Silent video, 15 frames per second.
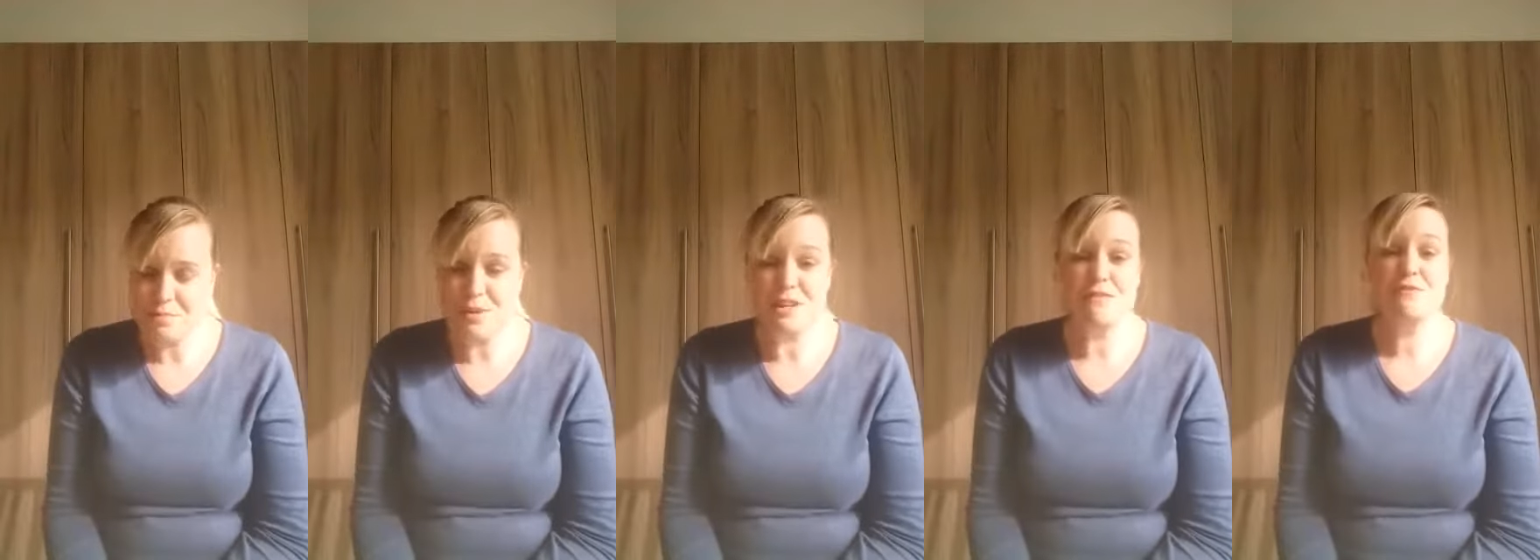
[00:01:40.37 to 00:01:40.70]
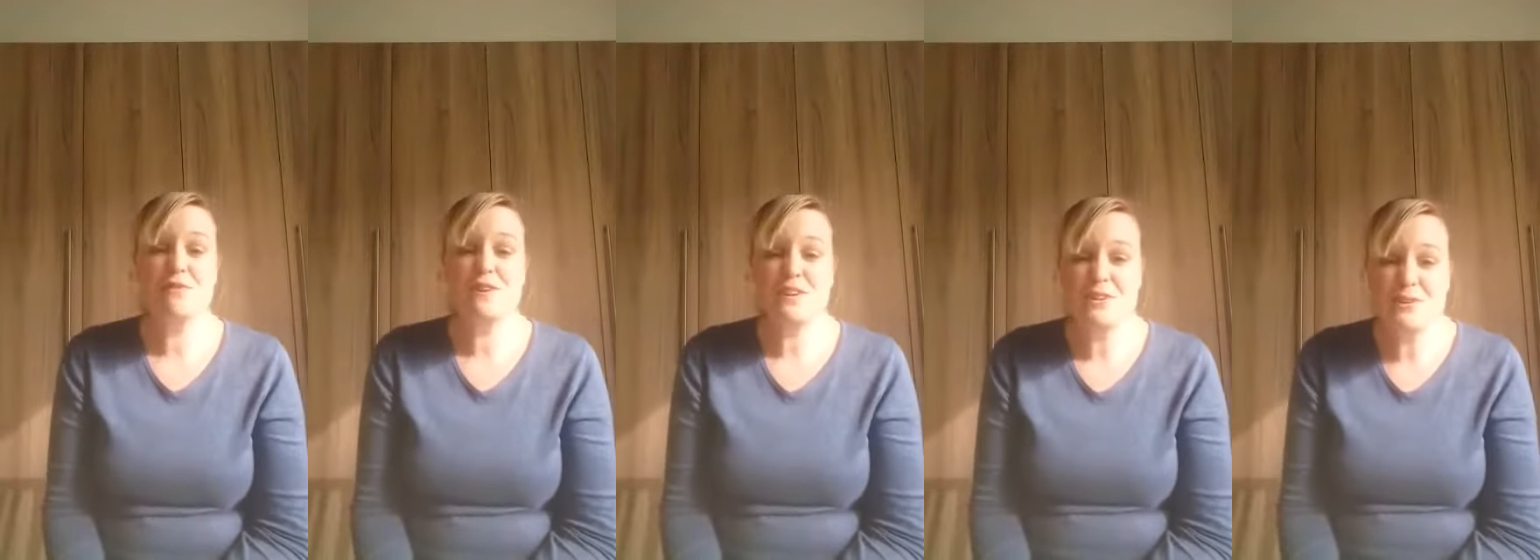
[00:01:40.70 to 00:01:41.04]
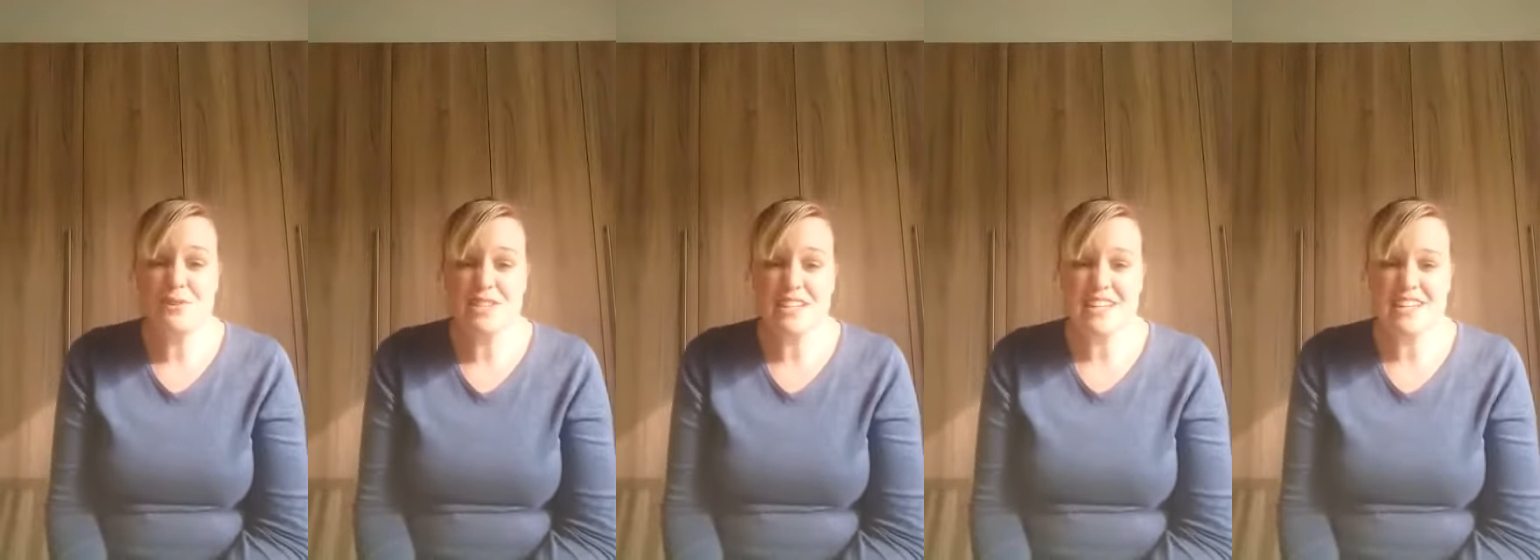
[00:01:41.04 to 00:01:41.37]
But if we're
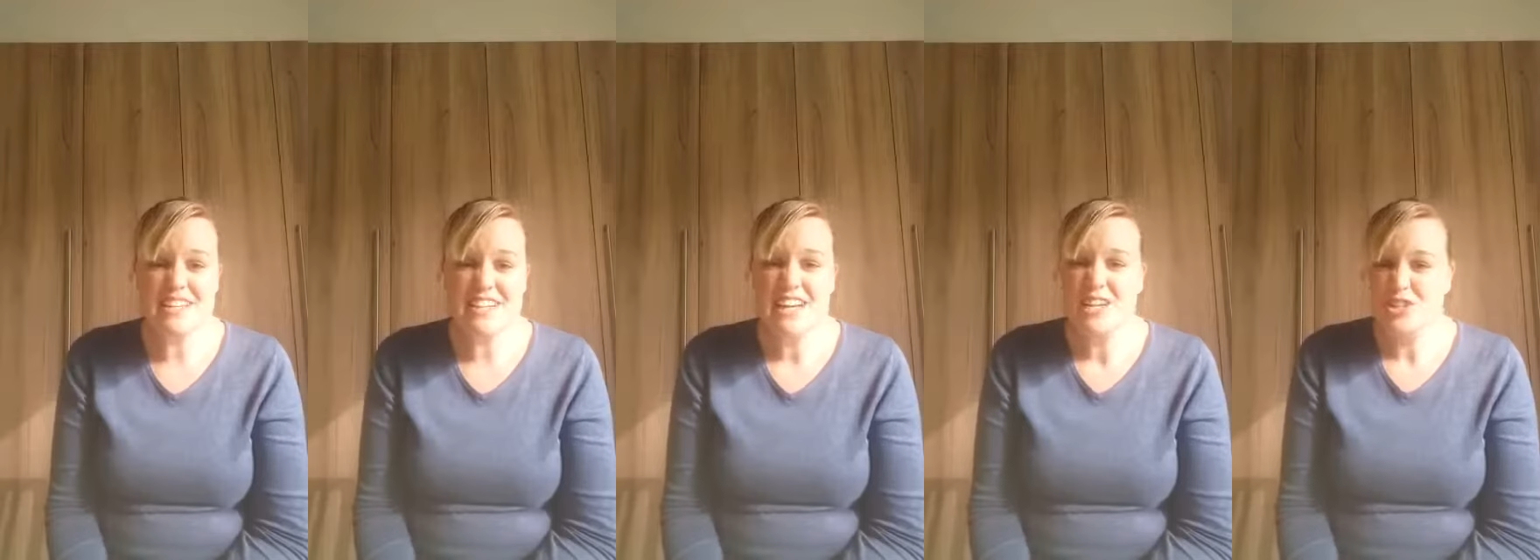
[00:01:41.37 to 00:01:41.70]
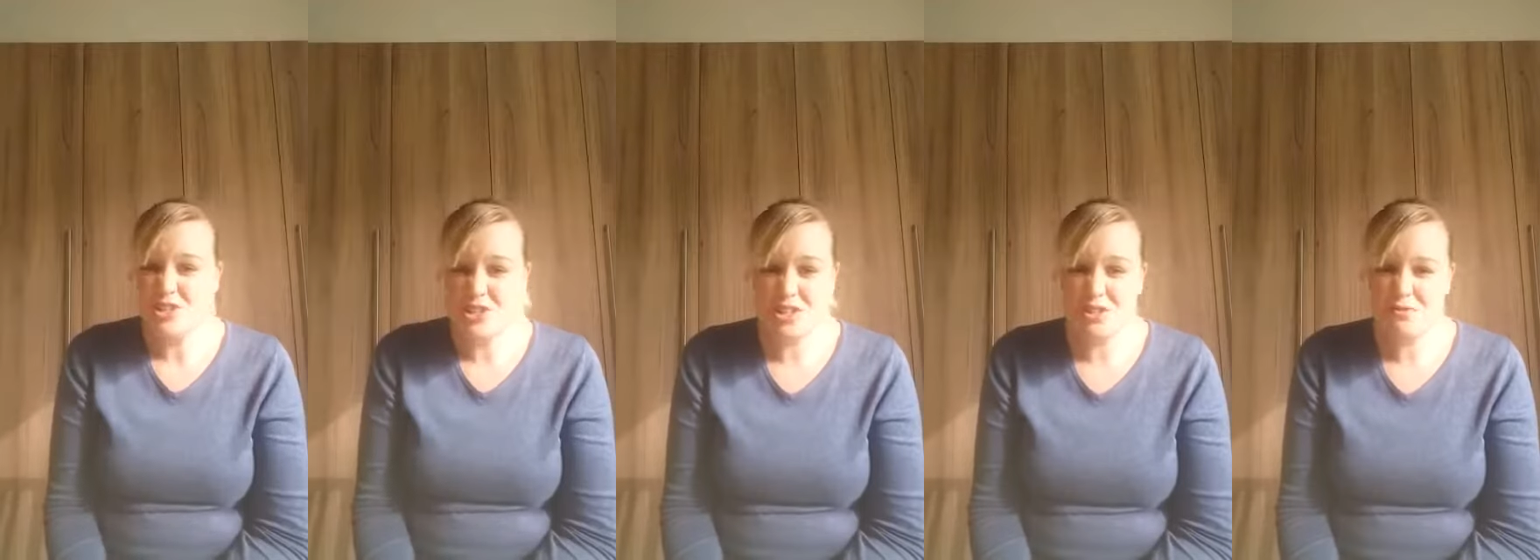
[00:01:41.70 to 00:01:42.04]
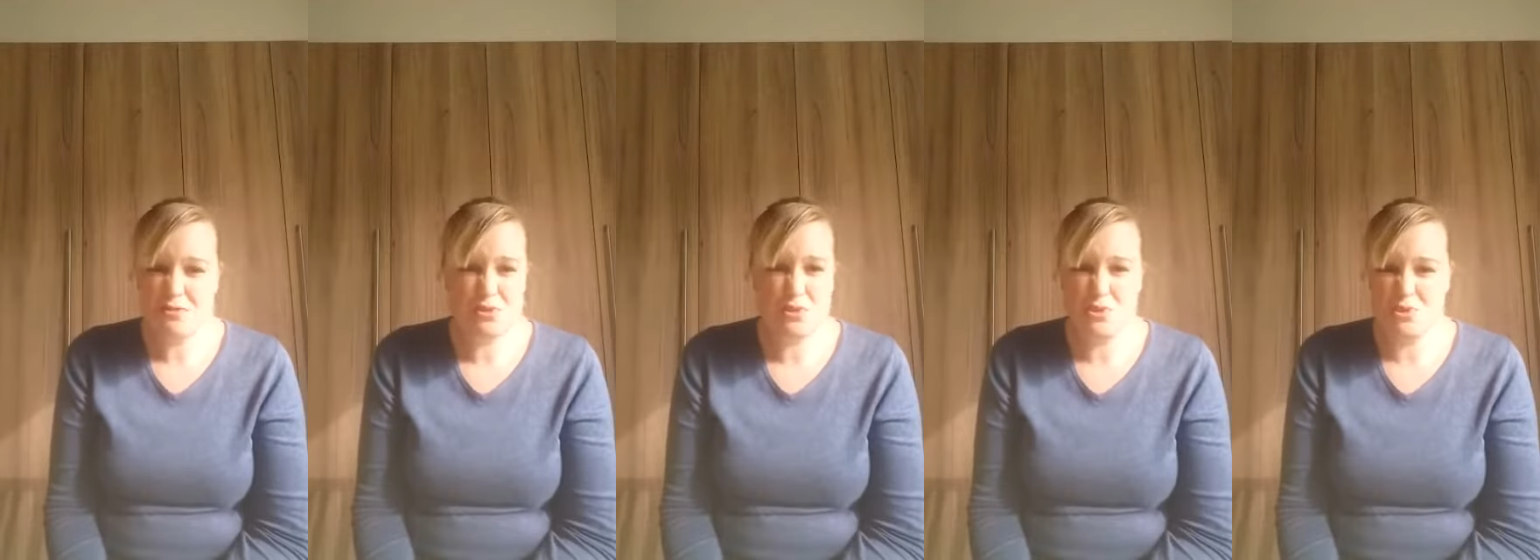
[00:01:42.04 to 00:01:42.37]
using it just
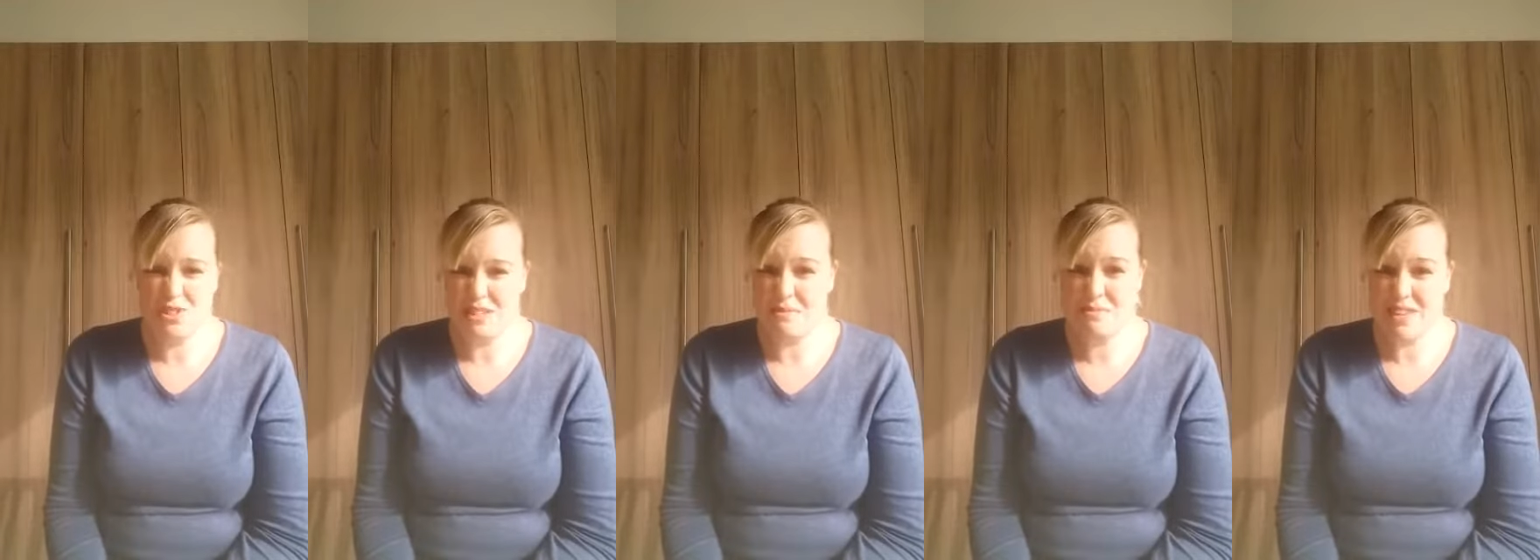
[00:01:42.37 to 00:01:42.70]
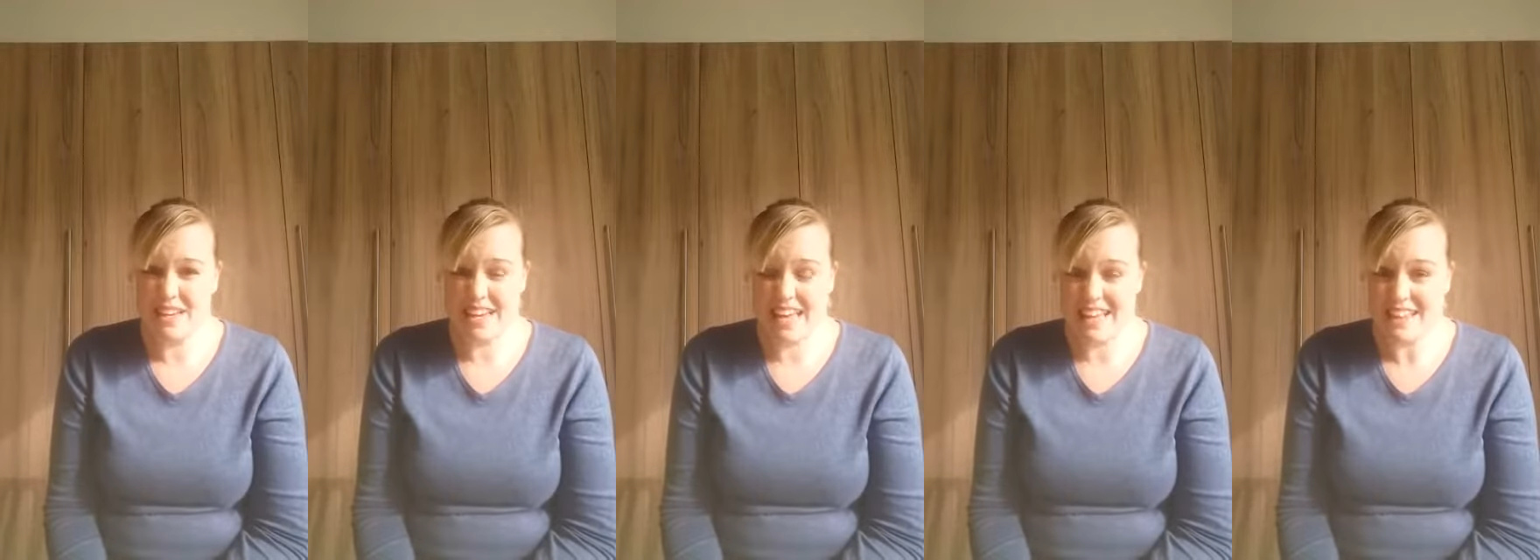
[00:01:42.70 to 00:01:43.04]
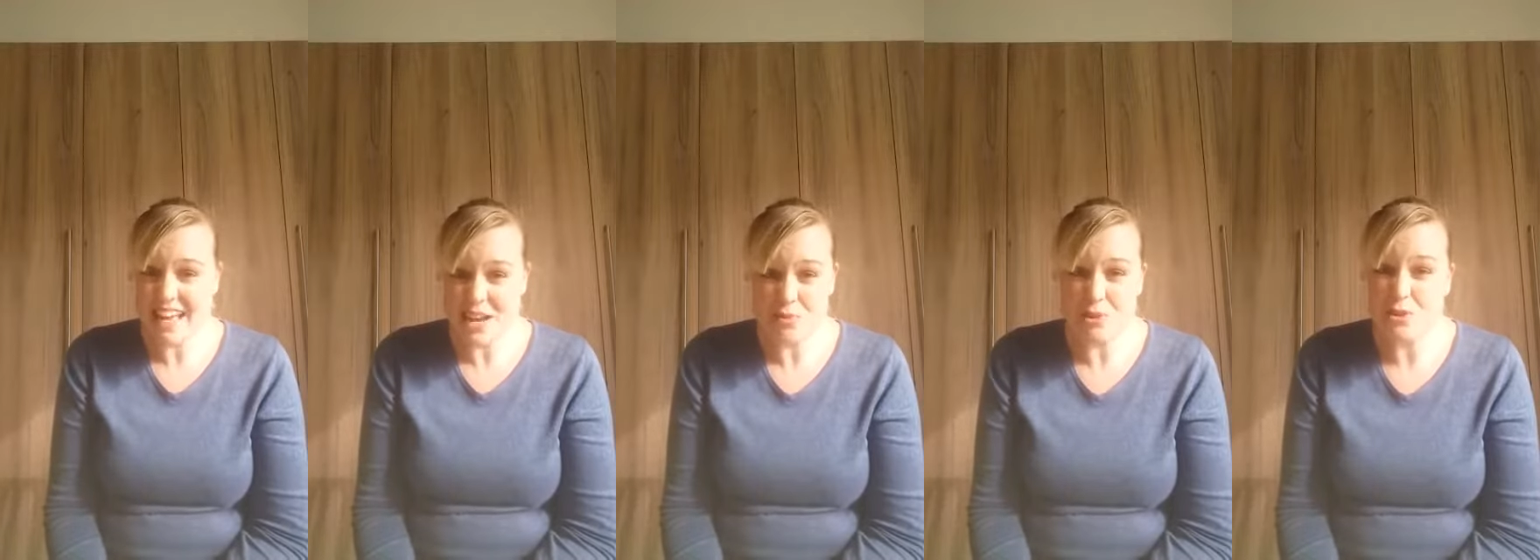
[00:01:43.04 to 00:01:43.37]
for something like that,